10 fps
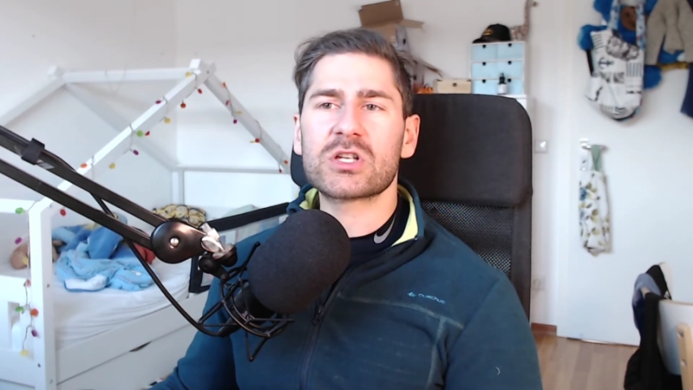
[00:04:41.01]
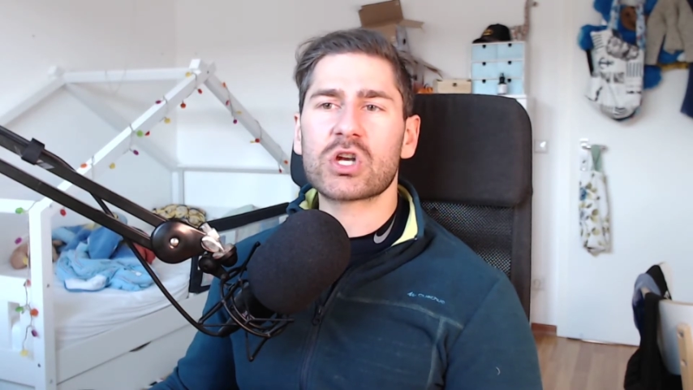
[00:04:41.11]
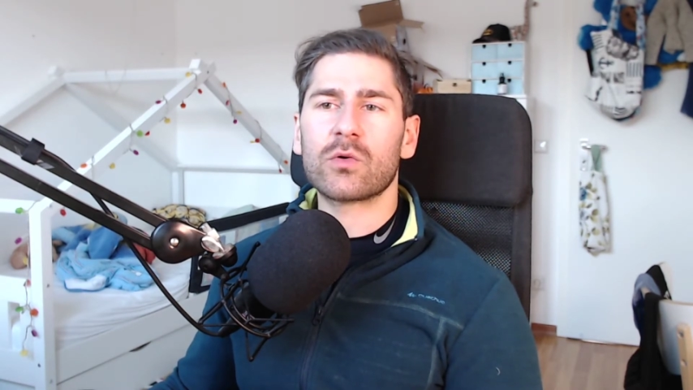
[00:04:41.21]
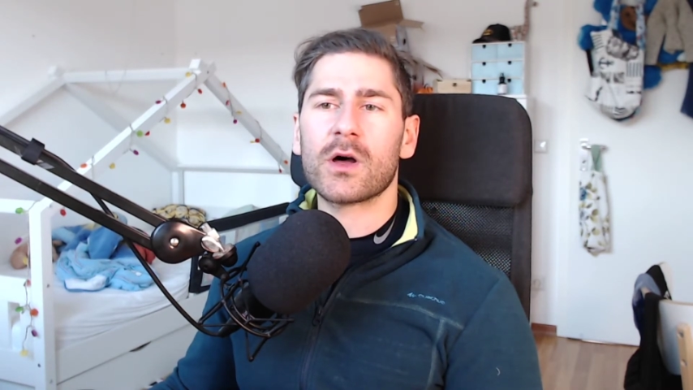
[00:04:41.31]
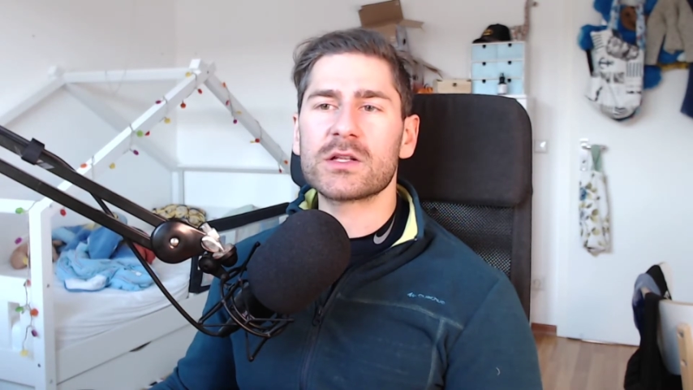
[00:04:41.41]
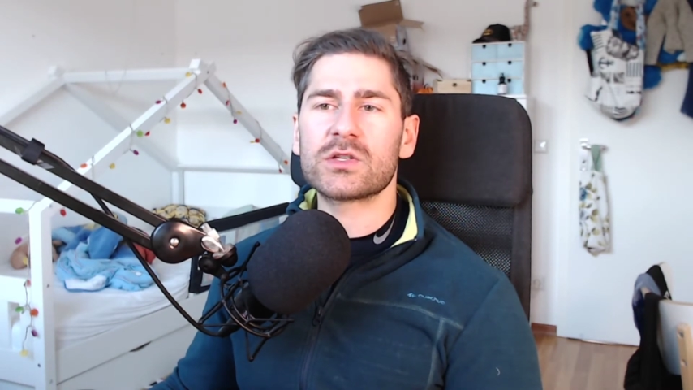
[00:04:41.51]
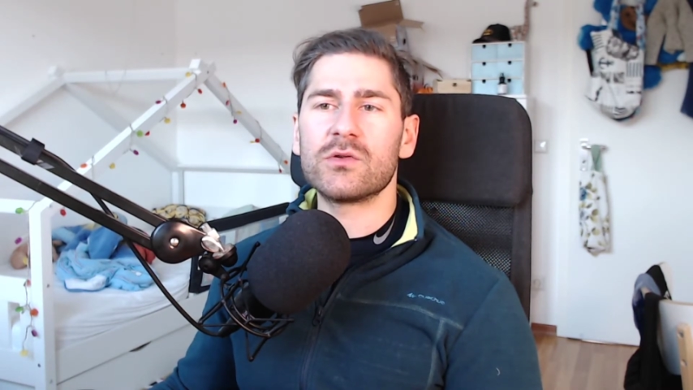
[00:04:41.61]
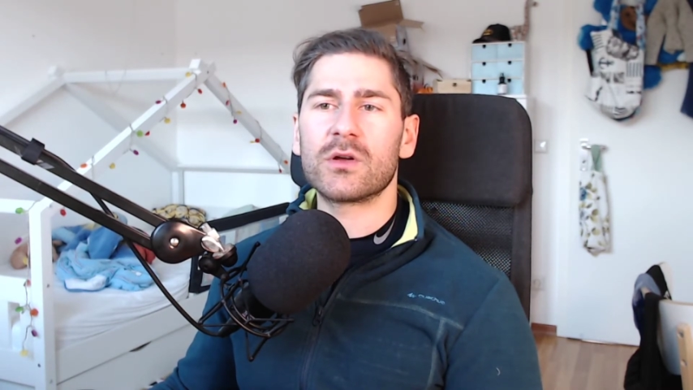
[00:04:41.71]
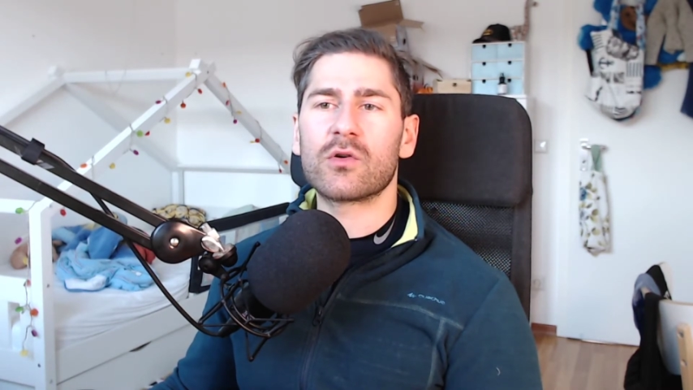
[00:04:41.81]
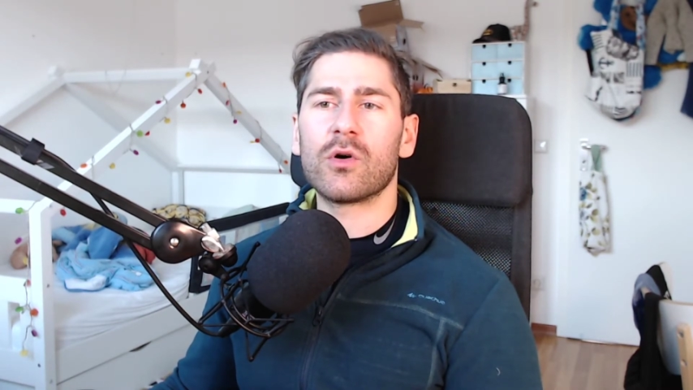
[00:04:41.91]
try to
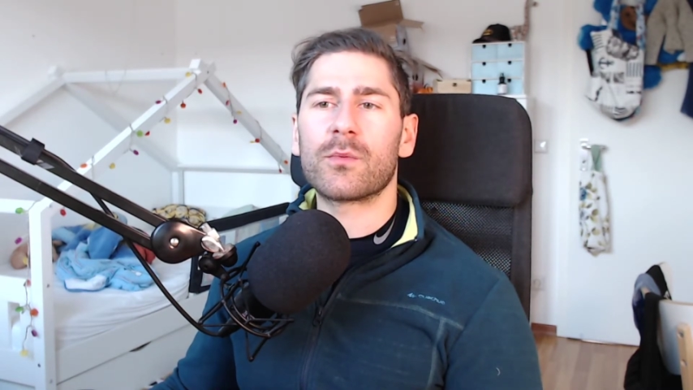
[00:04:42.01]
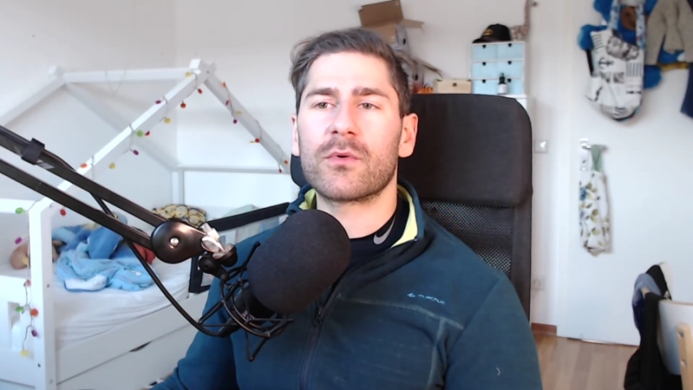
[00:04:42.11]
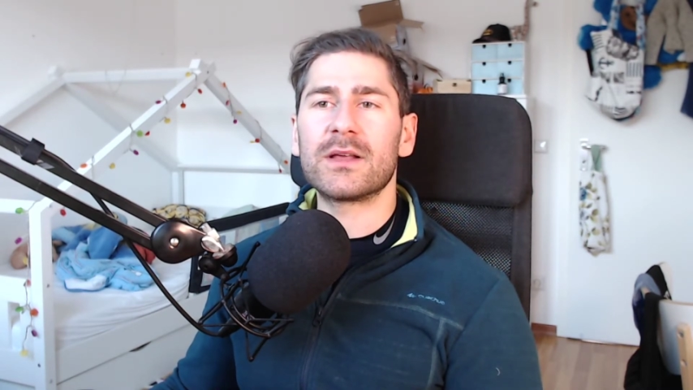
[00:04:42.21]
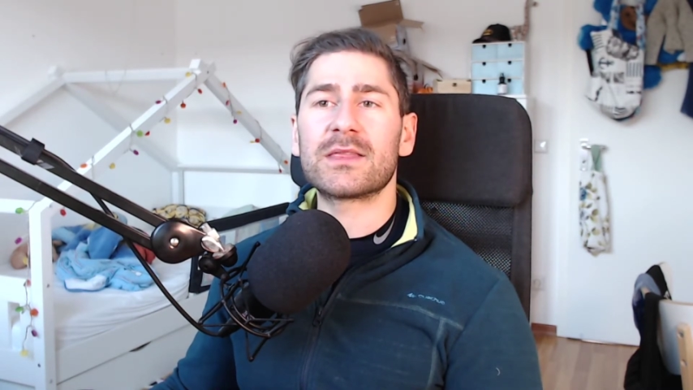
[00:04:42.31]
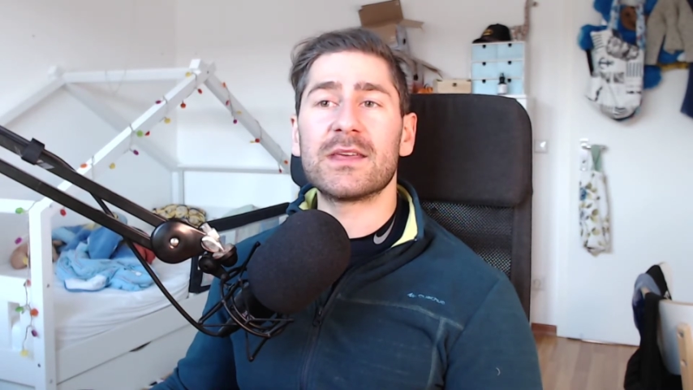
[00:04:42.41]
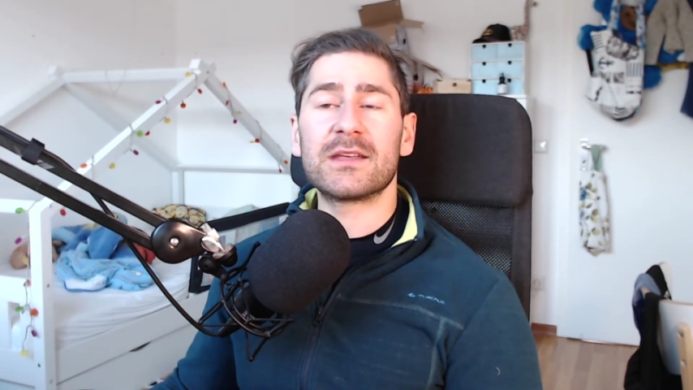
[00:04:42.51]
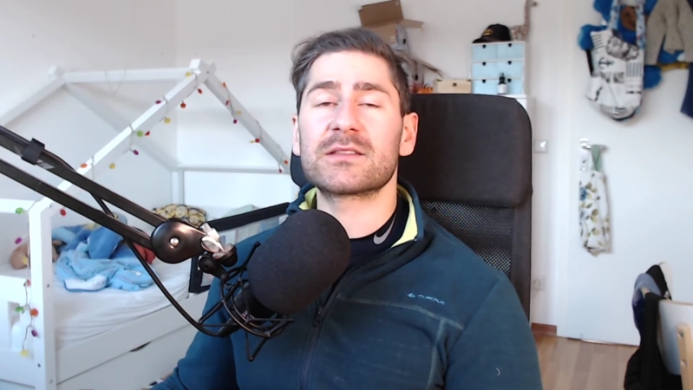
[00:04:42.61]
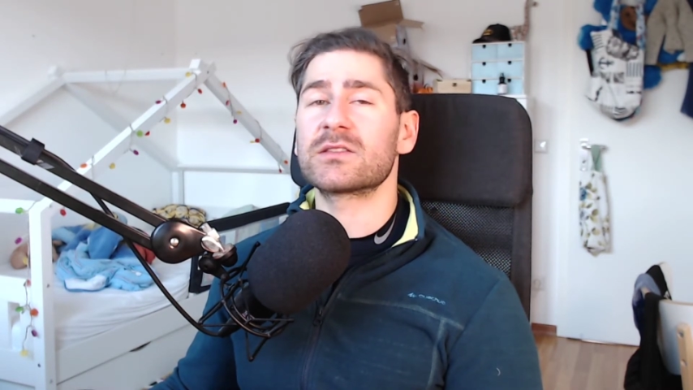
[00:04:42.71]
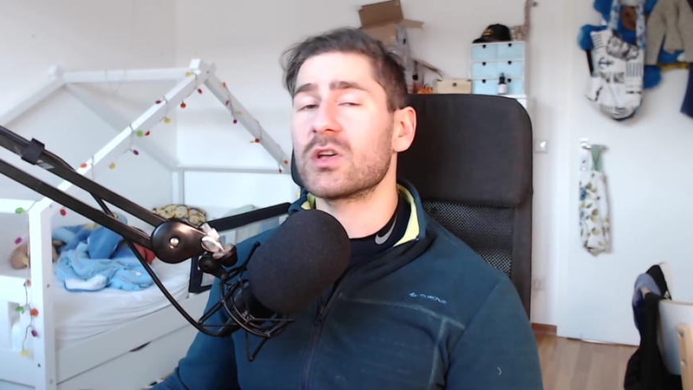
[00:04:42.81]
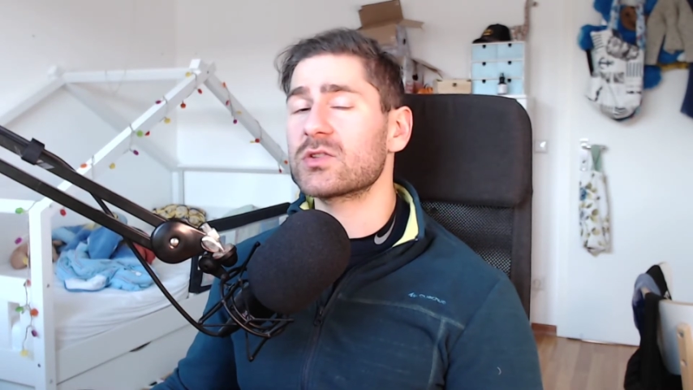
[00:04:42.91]
incorporate things
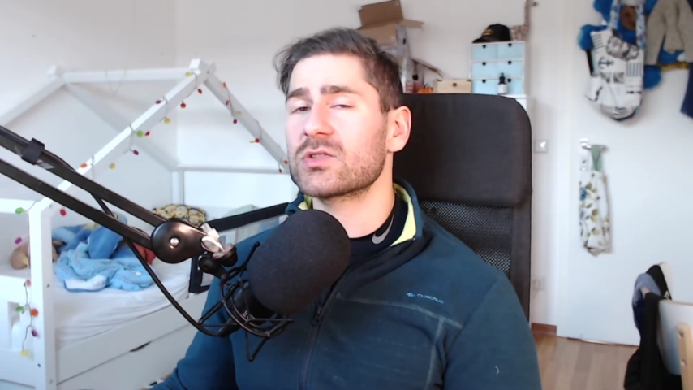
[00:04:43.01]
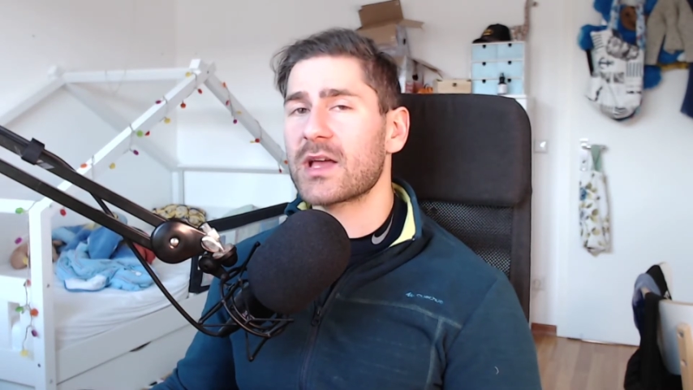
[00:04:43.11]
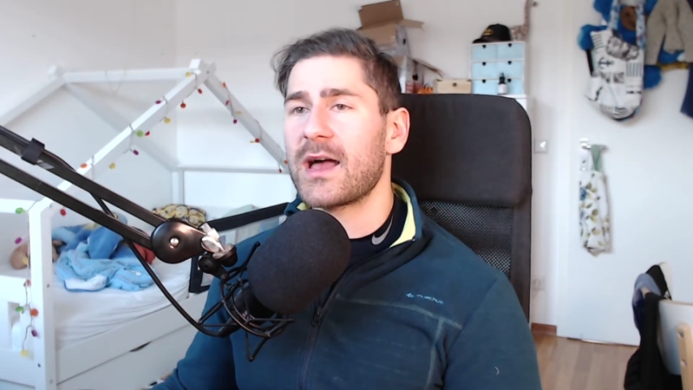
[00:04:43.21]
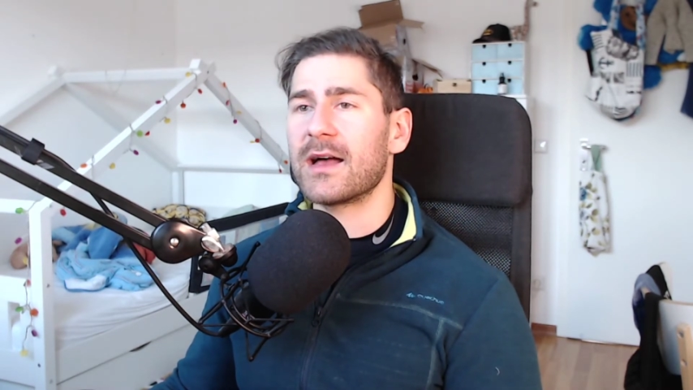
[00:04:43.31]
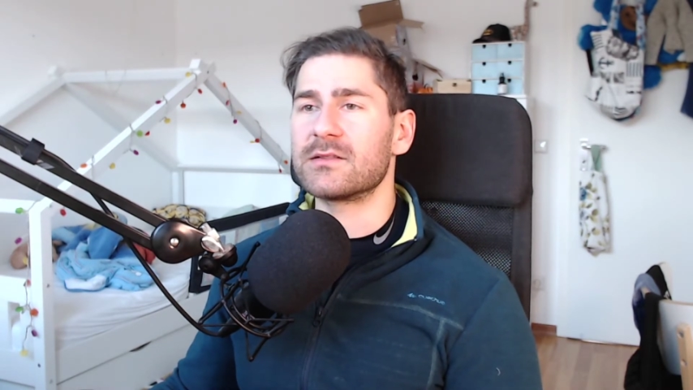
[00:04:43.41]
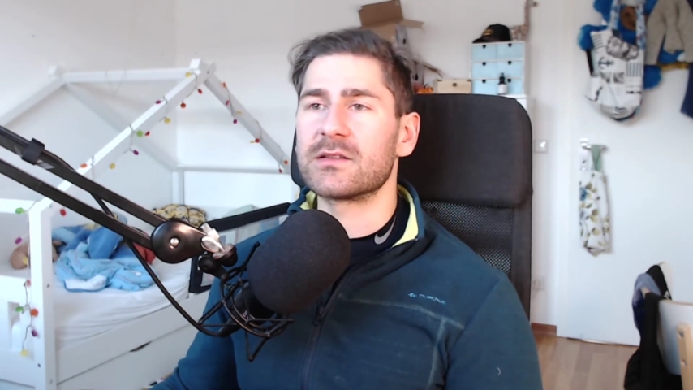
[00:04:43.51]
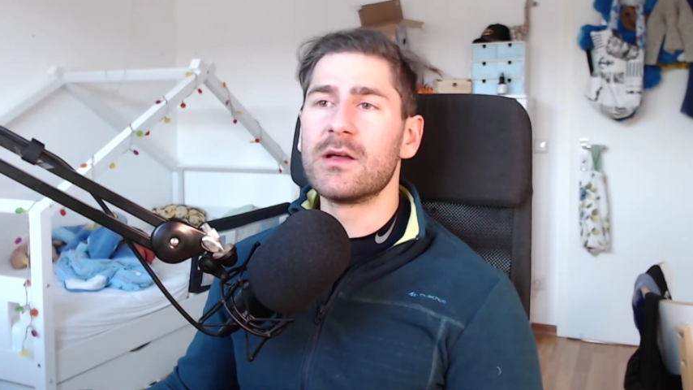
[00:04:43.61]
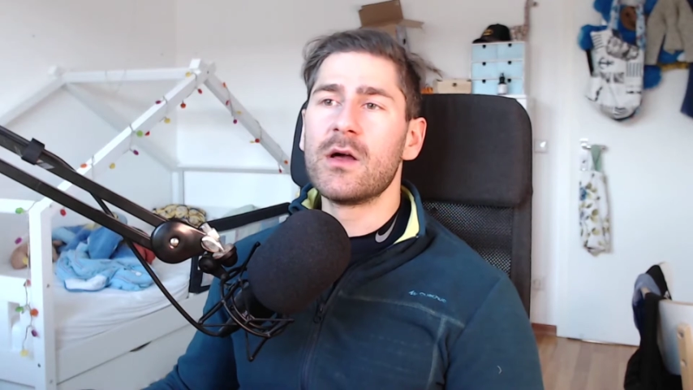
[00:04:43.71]
such as